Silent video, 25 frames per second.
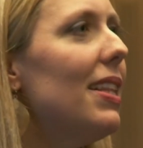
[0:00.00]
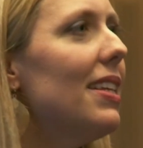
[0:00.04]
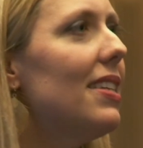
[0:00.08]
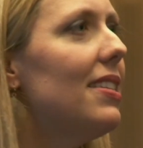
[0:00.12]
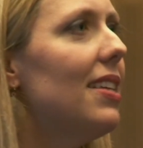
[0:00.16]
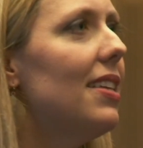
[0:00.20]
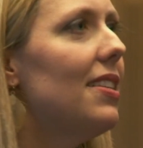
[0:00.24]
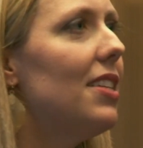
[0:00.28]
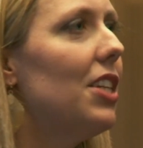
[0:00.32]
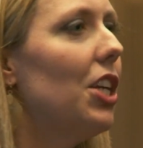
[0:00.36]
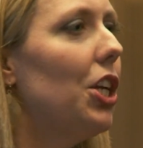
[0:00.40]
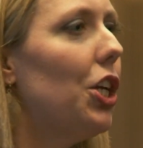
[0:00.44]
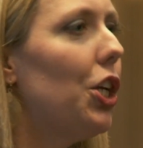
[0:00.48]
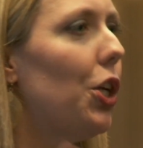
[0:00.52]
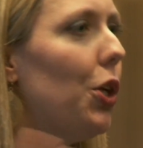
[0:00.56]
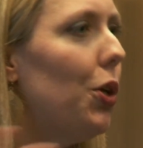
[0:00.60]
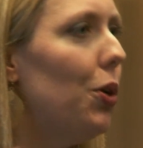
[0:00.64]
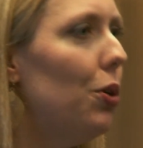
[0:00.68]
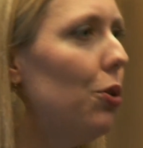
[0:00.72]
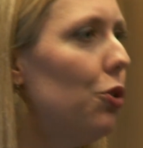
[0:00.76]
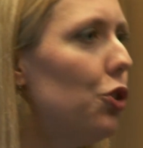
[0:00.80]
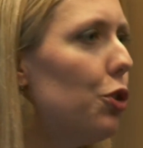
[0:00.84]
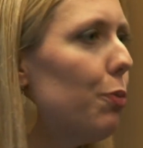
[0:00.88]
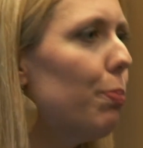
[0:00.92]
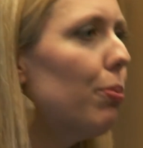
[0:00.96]
this isn't a
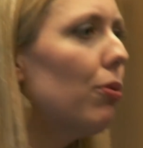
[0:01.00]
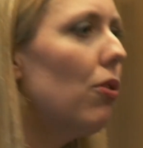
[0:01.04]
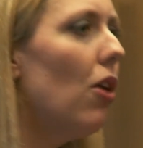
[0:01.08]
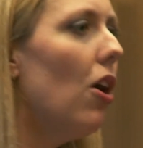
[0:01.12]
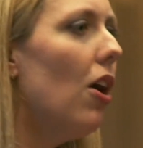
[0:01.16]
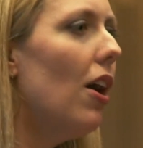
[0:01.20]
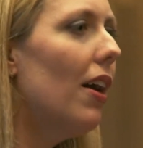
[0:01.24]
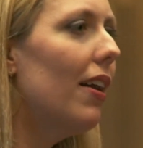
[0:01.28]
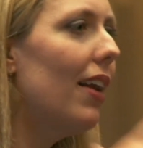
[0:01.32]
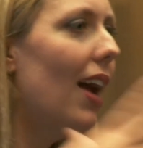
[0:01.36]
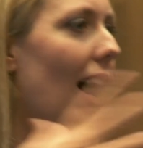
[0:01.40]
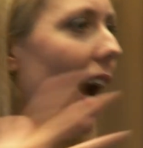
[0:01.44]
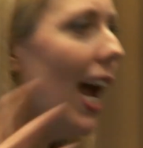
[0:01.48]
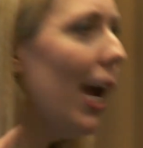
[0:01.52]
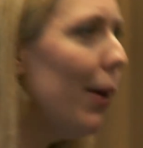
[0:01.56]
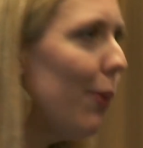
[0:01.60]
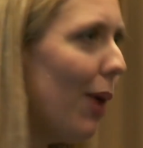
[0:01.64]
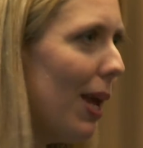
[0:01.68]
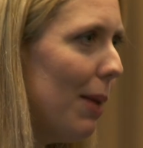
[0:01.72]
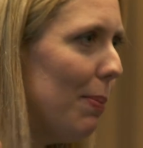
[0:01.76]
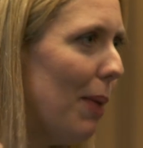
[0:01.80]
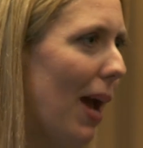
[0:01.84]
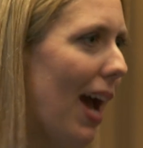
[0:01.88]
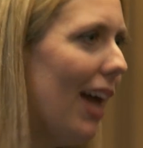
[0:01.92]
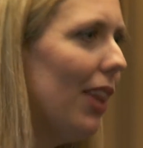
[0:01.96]
huge, broad
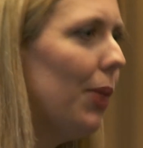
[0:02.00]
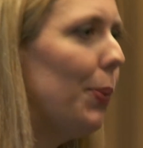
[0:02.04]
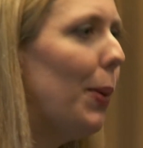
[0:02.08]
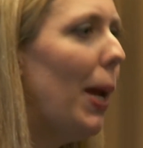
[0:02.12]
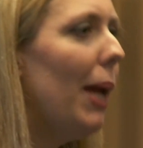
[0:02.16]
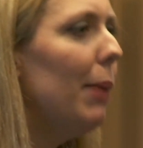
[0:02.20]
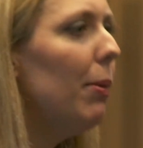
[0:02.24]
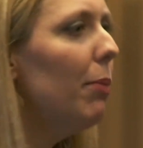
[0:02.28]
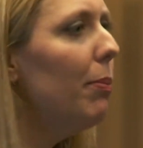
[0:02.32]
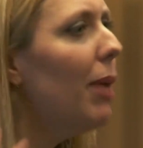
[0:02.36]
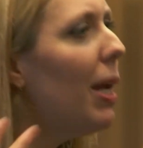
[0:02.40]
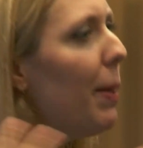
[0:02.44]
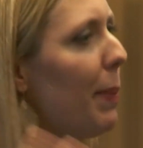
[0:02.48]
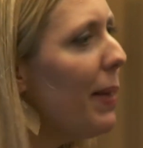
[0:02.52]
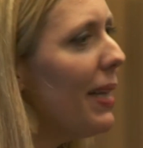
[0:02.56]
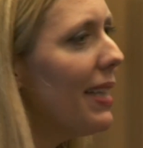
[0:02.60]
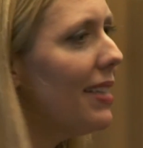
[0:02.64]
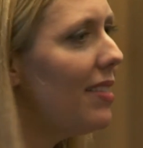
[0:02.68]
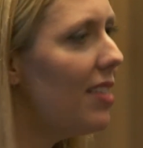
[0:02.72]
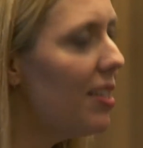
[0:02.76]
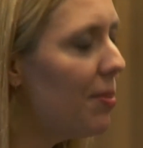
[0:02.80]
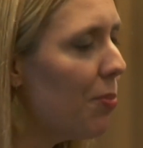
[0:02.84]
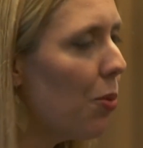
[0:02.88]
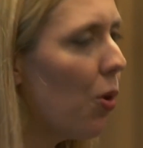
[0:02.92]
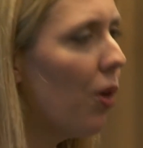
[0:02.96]
highway pathway, but maybe
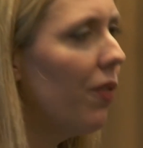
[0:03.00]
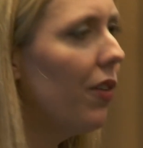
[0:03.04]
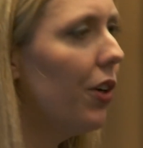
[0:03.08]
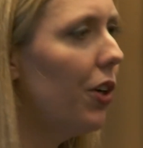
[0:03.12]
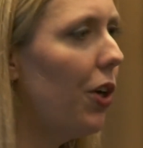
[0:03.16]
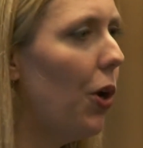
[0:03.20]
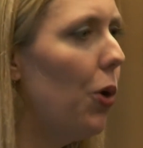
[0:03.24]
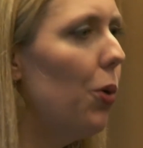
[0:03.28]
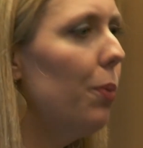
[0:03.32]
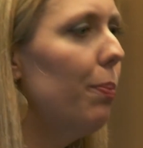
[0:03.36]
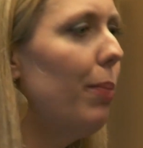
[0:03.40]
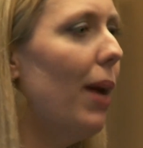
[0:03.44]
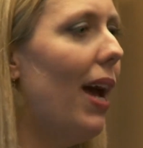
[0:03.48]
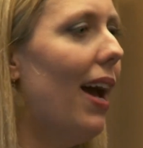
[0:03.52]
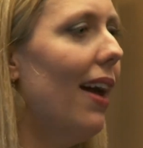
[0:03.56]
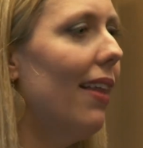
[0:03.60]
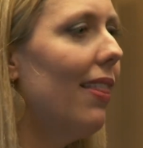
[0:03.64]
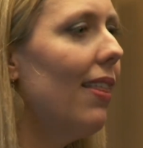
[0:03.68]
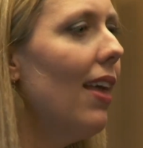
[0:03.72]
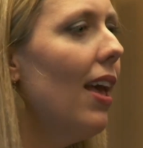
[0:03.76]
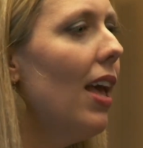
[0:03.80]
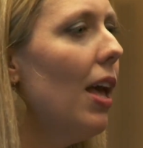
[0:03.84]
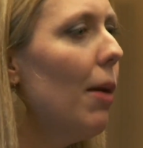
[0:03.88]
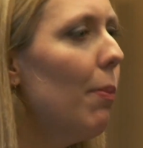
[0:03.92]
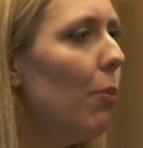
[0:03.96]
this is more of a goat path,
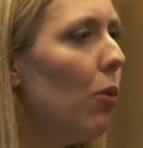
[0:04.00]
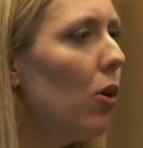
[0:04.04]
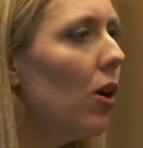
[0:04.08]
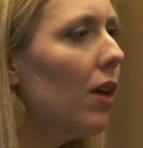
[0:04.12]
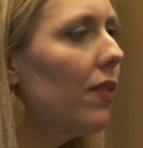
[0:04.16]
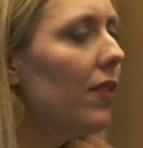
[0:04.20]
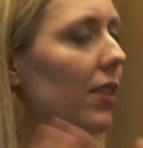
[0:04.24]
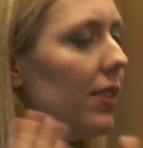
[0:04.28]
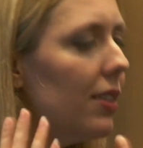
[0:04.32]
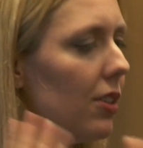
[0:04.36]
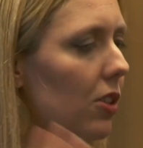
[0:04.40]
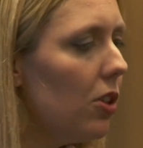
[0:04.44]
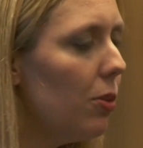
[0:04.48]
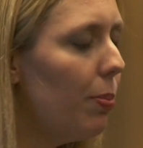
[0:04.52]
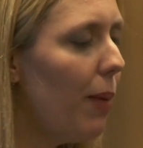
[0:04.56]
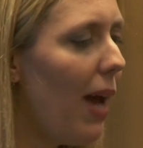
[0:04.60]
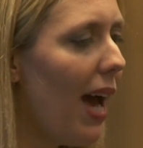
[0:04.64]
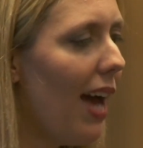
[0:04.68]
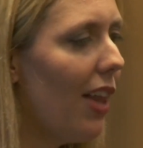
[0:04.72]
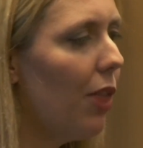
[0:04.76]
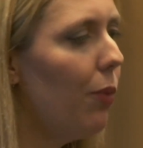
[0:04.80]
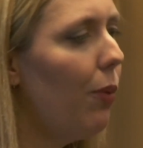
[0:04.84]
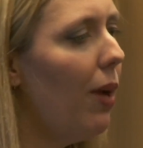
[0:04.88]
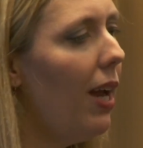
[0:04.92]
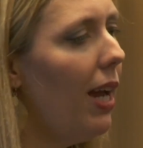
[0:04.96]
more of a little
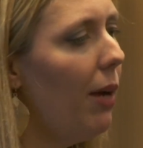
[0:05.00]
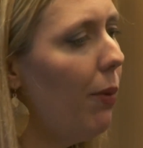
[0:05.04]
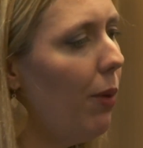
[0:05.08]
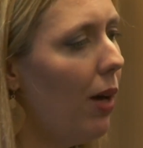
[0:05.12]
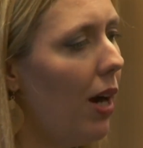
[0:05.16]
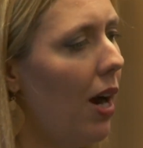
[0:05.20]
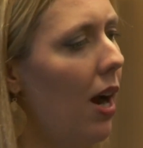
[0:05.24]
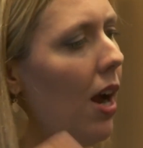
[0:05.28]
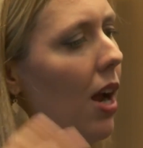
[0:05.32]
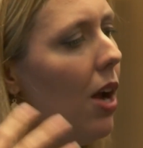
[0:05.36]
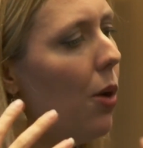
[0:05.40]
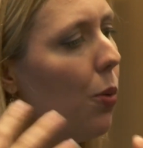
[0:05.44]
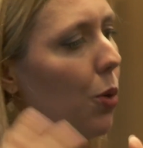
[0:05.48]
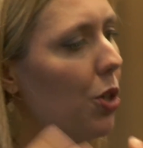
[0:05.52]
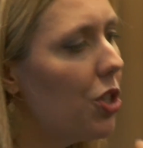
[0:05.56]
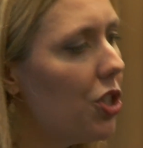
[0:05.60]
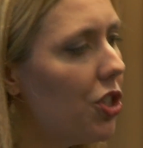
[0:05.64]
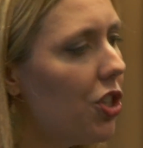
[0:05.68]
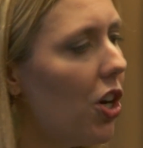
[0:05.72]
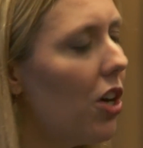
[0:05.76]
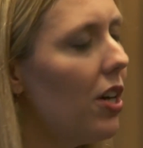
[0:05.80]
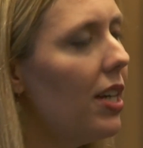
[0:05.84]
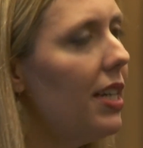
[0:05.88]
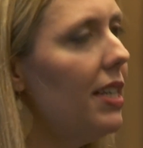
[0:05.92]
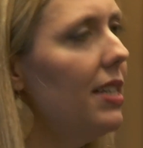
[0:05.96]
pathway where we're
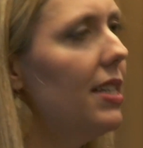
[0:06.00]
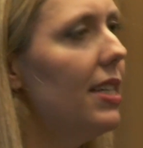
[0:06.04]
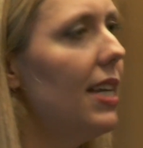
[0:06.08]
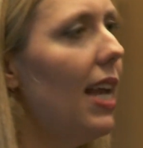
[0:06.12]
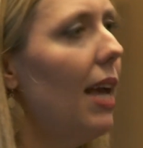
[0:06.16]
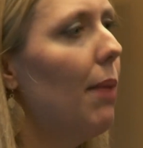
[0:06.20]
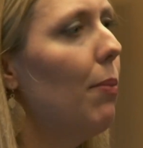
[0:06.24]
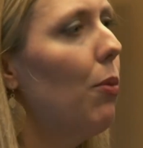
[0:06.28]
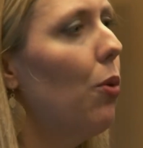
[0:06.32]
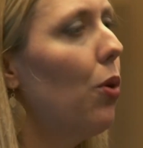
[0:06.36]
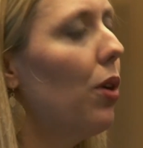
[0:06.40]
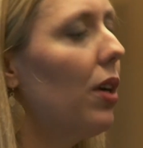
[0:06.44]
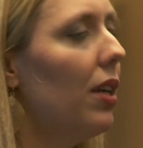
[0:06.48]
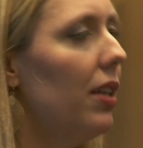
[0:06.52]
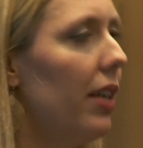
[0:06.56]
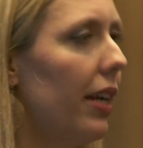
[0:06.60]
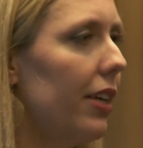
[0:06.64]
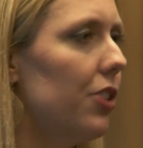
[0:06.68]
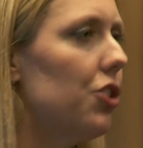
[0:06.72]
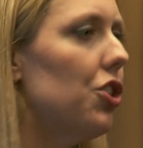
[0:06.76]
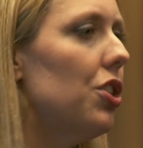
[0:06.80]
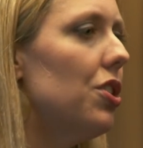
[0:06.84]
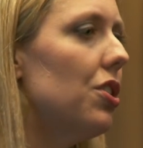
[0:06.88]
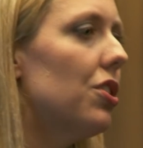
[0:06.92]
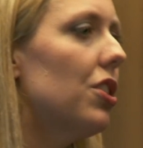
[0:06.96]
starting to get more
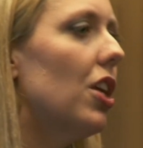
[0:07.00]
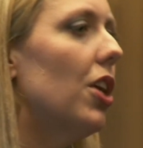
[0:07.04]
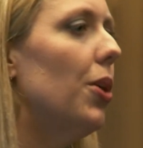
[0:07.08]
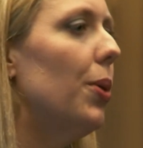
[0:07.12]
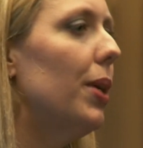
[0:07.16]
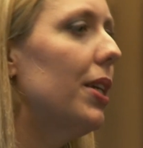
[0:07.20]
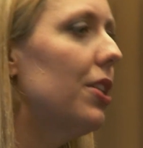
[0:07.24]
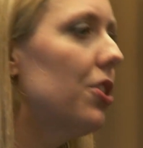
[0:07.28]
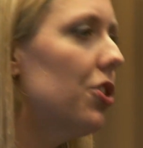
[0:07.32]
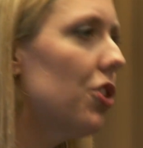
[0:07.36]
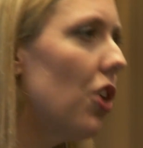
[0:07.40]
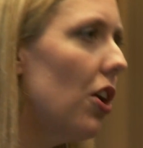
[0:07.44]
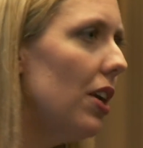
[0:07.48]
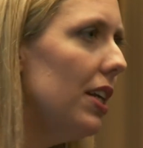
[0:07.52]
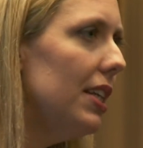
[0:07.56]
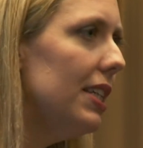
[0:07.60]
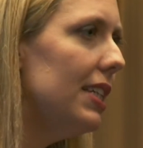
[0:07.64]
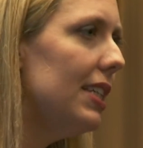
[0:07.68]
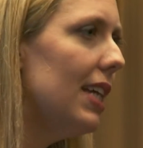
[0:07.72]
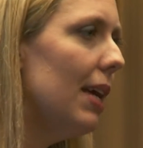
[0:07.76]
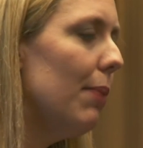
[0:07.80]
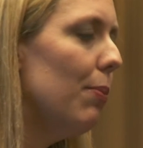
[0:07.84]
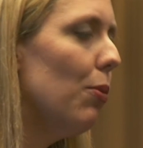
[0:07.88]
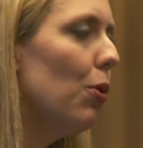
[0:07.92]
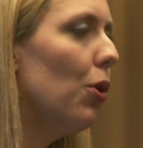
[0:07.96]
connections going, starting
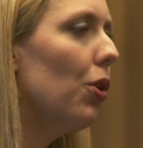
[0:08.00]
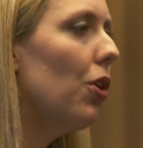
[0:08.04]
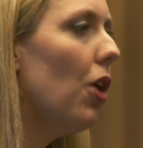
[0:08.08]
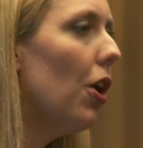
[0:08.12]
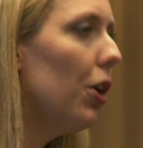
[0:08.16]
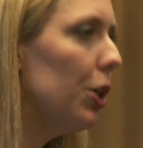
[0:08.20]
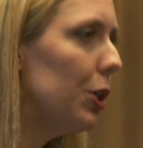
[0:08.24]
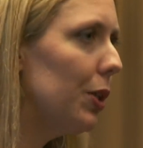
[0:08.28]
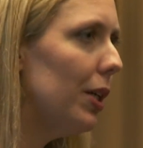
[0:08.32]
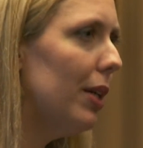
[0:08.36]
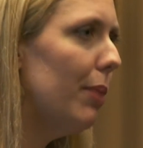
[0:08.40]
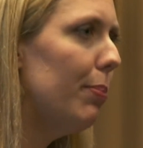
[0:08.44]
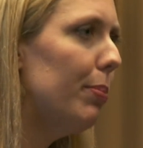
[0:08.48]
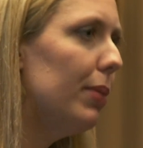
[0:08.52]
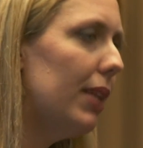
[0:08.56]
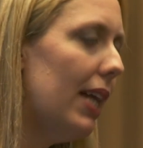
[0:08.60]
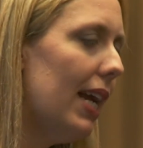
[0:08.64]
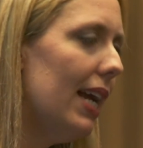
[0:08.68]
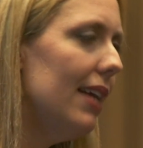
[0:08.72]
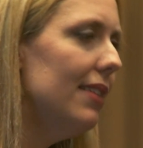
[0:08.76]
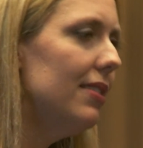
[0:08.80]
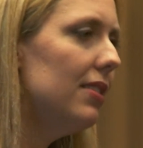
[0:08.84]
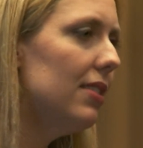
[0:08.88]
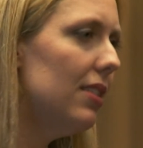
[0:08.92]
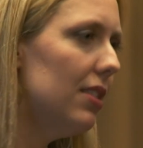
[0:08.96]
to get more concrete
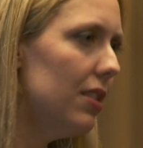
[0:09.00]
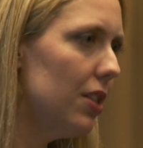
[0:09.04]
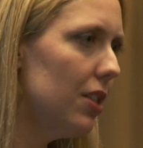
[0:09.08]
plans and